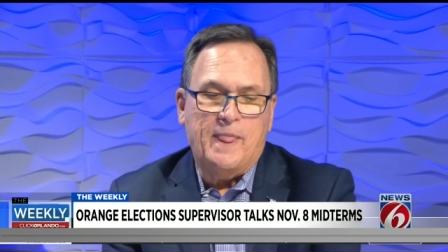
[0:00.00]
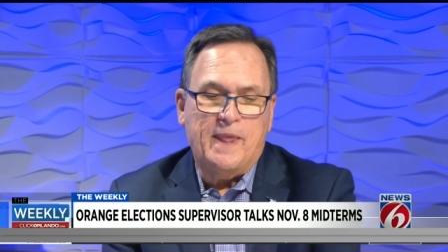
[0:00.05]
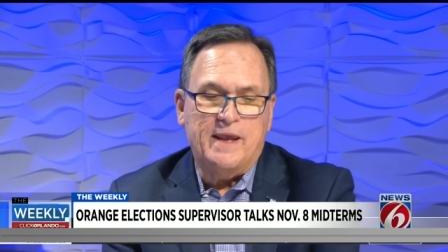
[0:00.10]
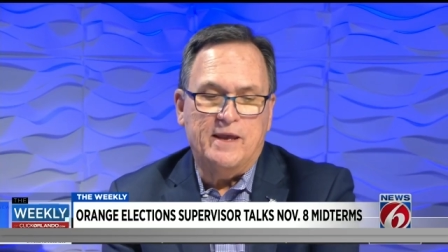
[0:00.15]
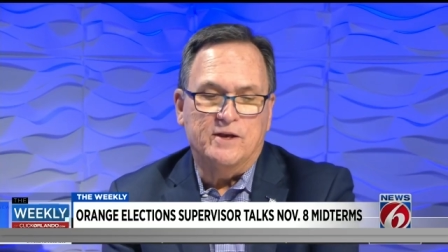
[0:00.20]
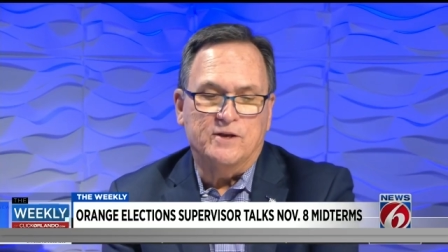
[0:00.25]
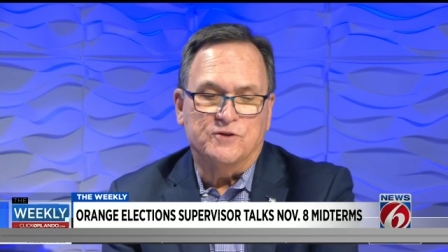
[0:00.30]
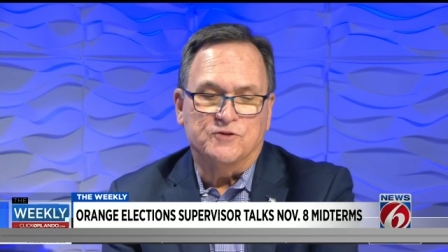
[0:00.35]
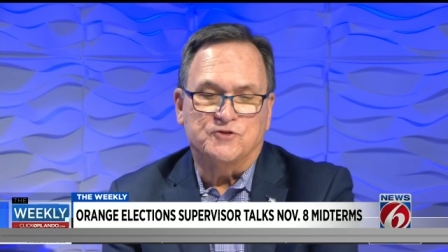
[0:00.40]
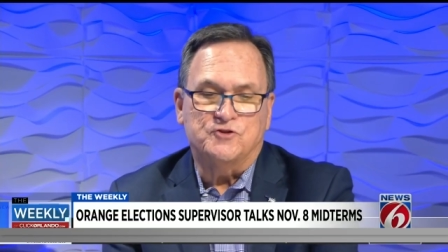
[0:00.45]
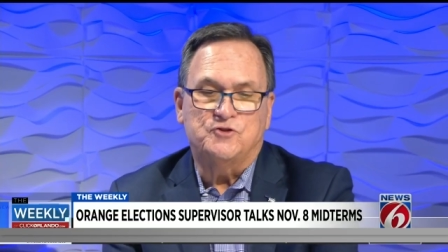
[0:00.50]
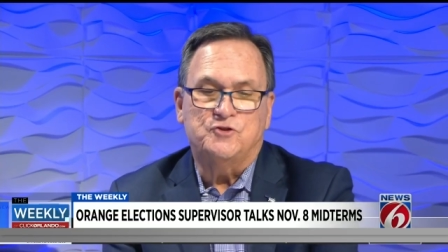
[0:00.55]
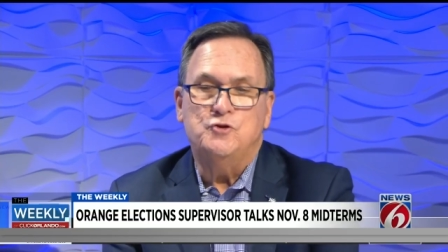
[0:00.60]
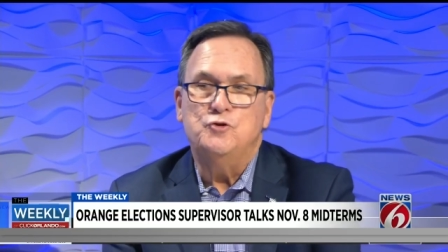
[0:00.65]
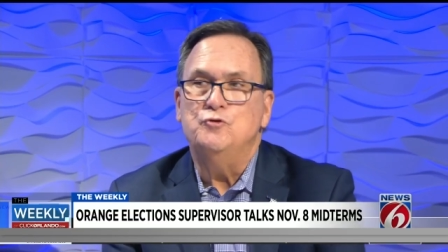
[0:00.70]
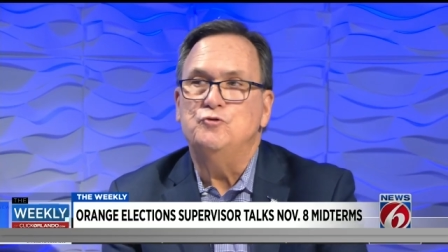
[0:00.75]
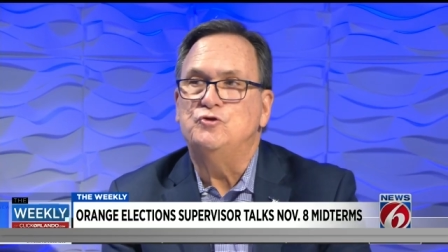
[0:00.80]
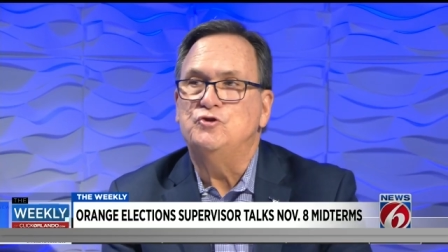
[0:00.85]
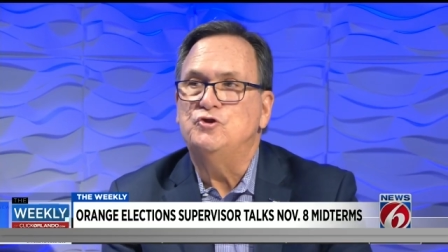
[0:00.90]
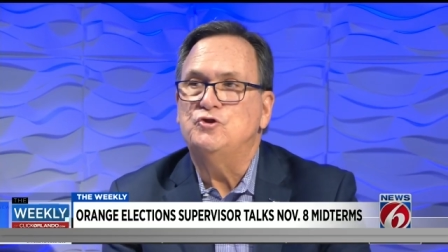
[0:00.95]
is
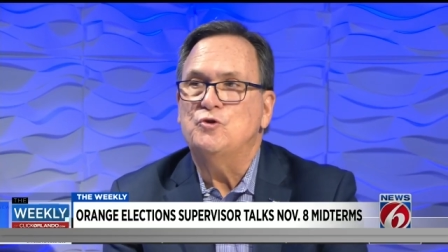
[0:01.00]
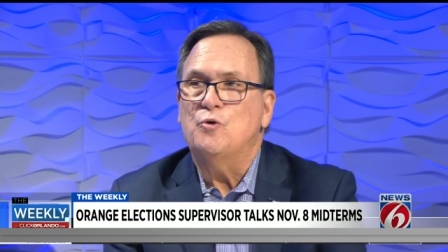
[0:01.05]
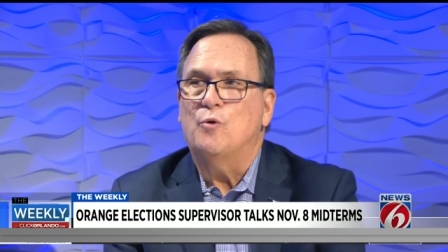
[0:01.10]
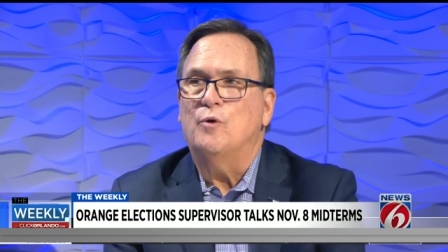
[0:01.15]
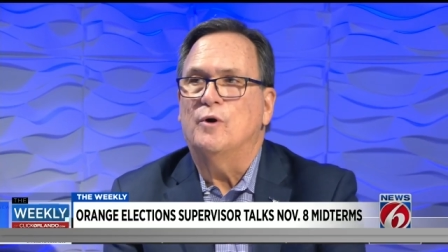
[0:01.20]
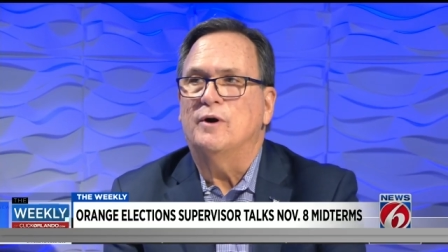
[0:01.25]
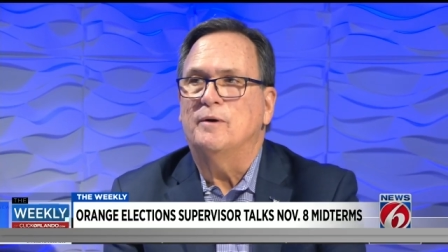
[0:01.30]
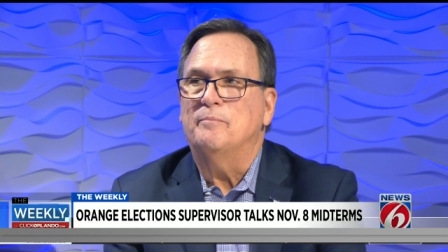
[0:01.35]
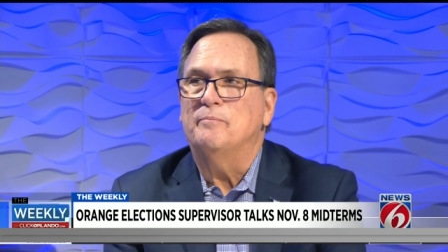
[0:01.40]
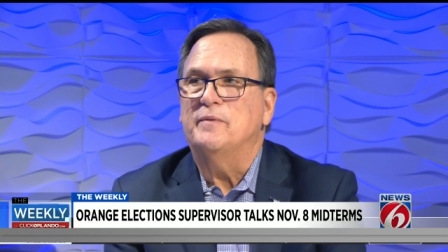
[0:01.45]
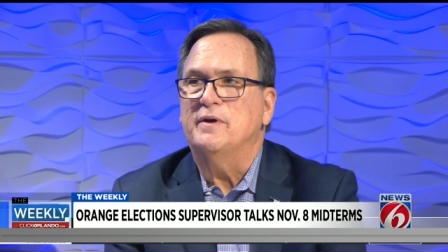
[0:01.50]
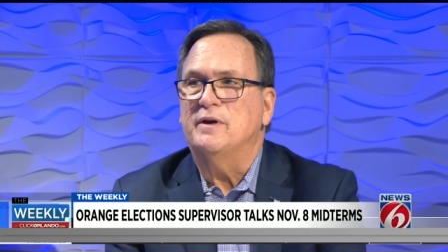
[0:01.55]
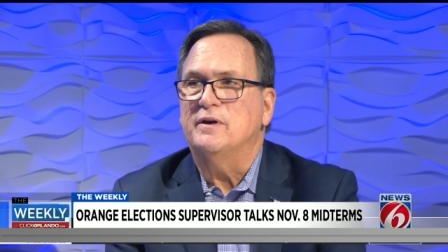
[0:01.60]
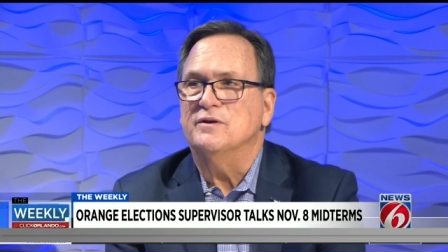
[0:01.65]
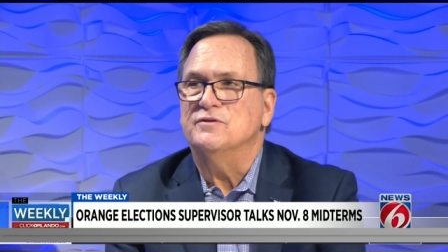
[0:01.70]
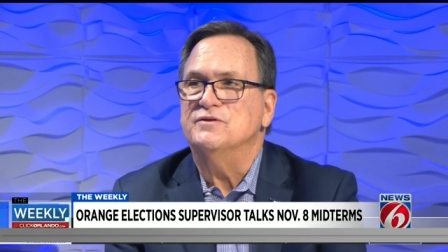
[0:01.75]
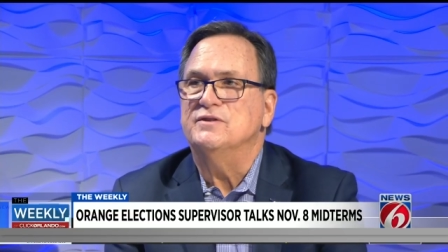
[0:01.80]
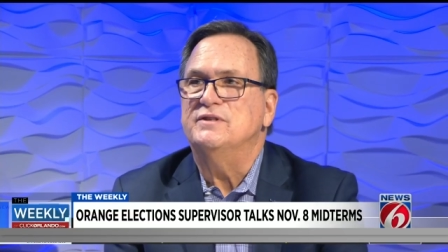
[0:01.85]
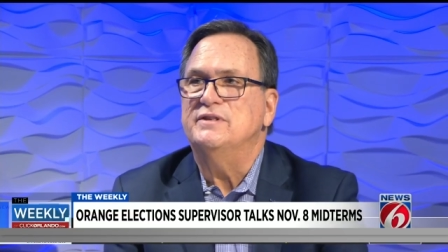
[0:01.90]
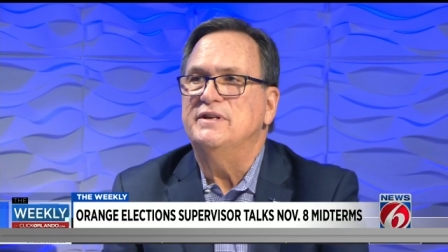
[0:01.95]
too short
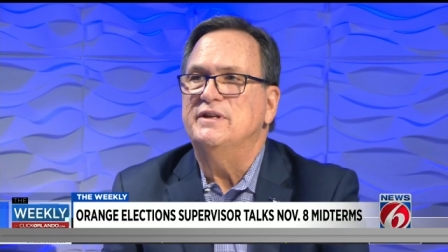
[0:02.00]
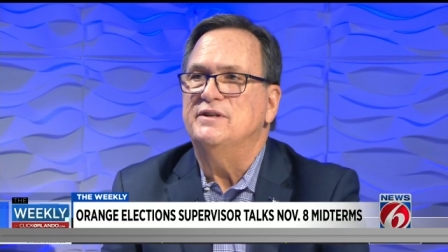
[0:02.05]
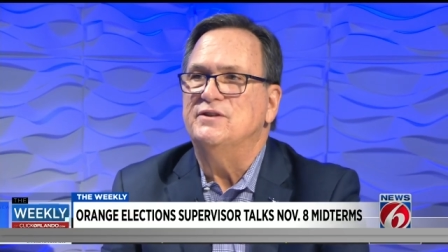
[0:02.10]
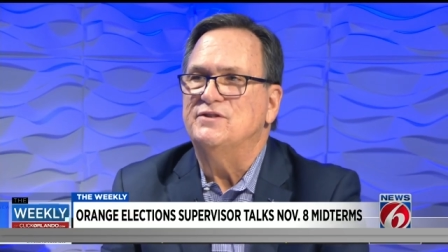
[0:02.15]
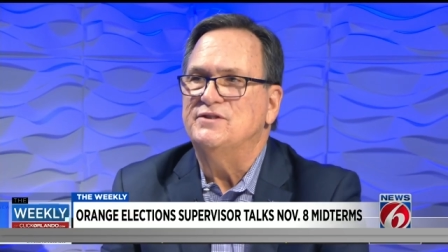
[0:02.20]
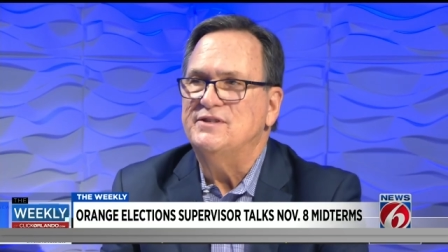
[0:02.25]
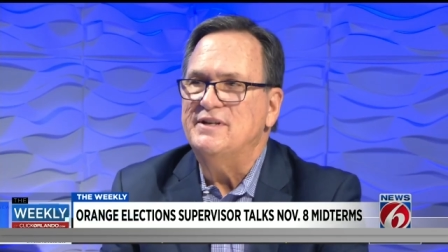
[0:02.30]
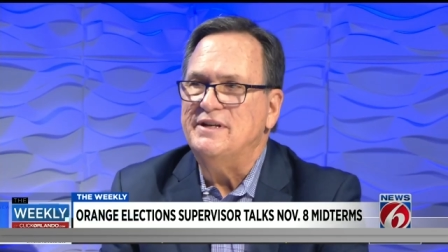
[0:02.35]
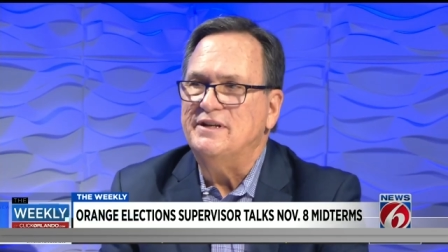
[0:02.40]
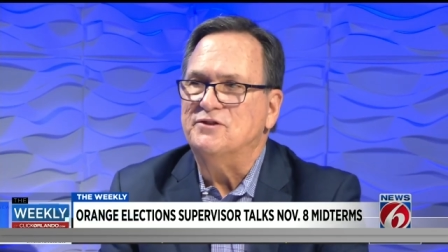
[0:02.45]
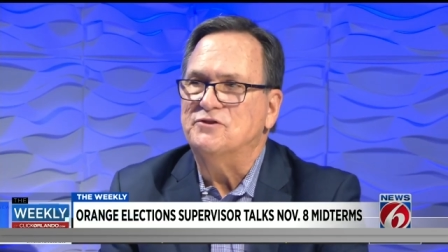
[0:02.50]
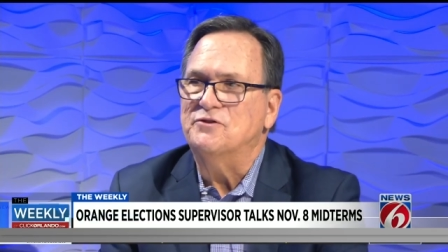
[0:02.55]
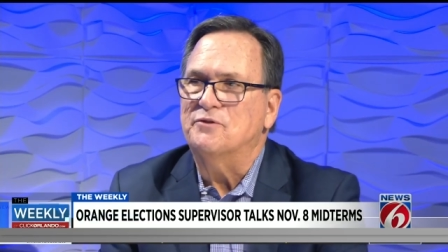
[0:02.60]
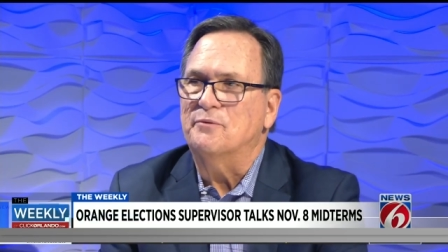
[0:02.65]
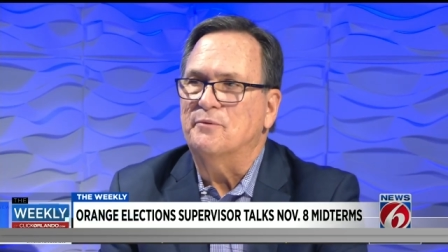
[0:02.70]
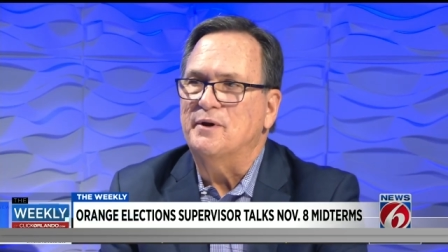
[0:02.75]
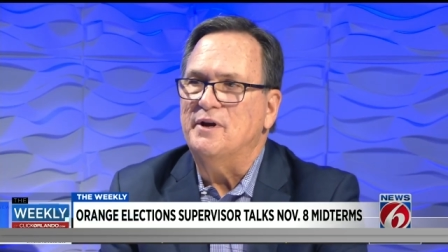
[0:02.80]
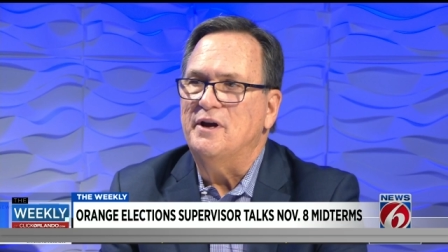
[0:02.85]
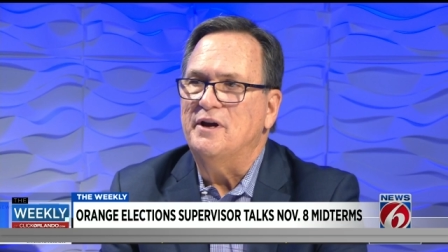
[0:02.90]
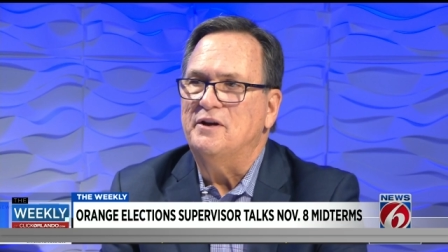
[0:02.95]
because in Tennessee it's
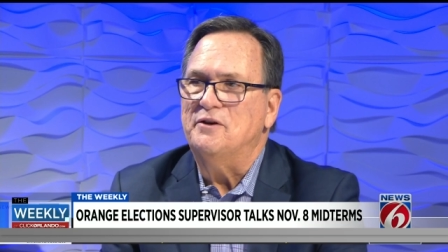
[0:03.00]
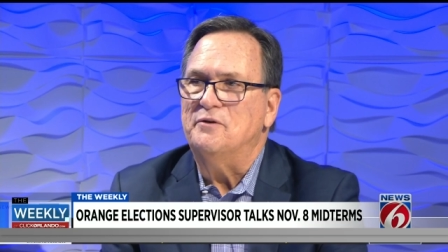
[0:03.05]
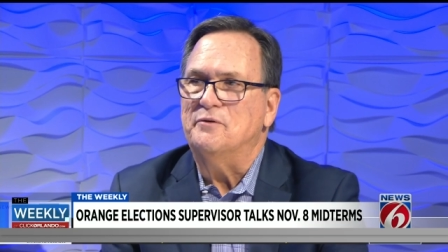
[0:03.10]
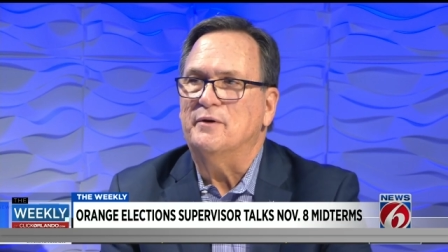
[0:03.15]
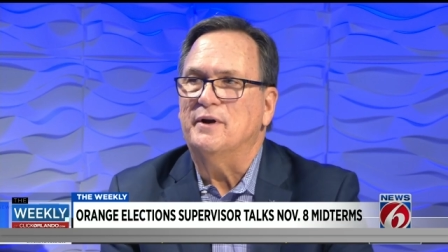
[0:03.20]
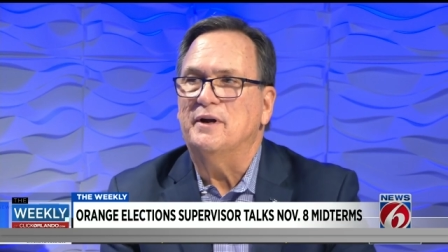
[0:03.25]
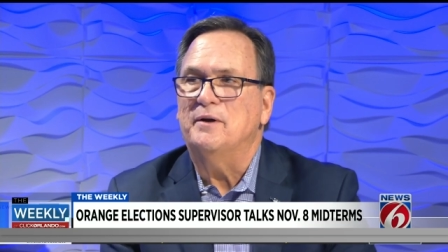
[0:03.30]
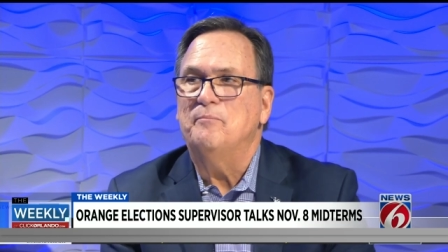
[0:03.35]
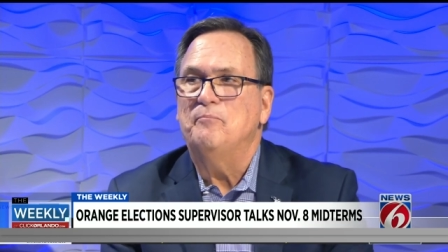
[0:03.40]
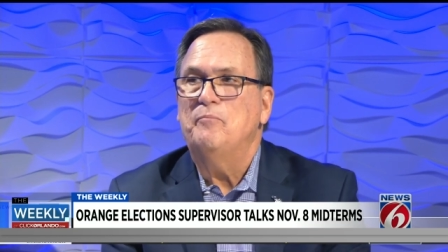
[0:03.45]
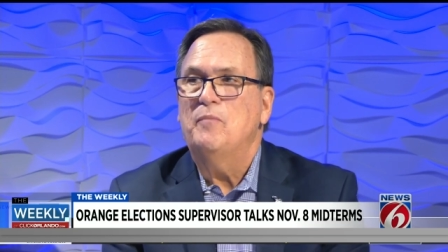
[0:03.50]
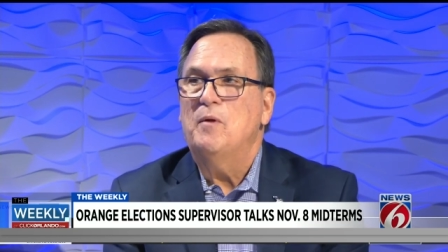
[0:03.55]
300.